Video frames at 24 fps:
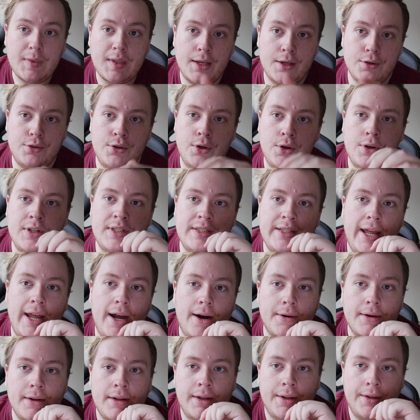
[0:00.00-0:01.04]
it turns
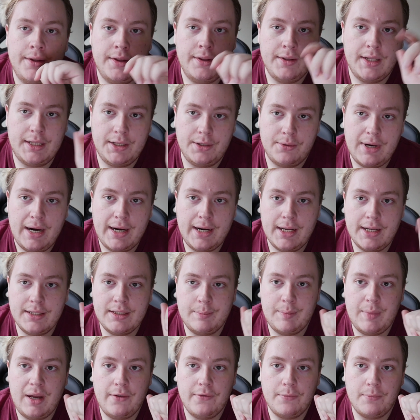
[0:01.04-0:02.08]
out that the crackheads
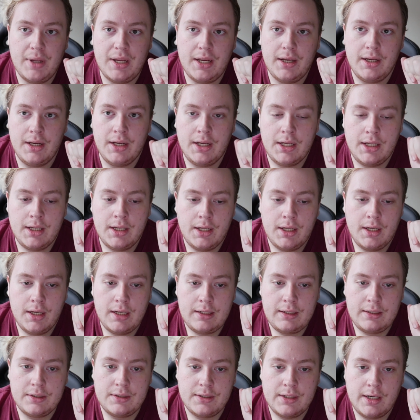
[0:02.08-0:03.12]
above me
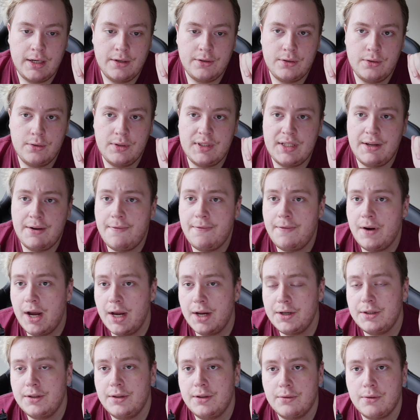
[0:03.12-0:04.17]
decided to set fire
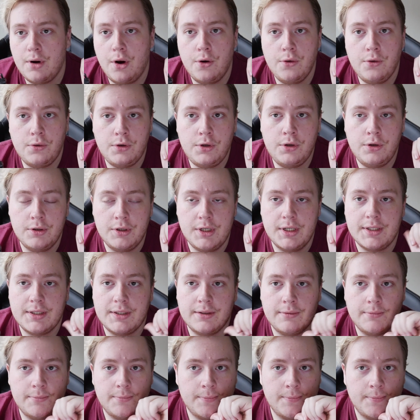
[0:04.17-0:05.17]
to their own unit.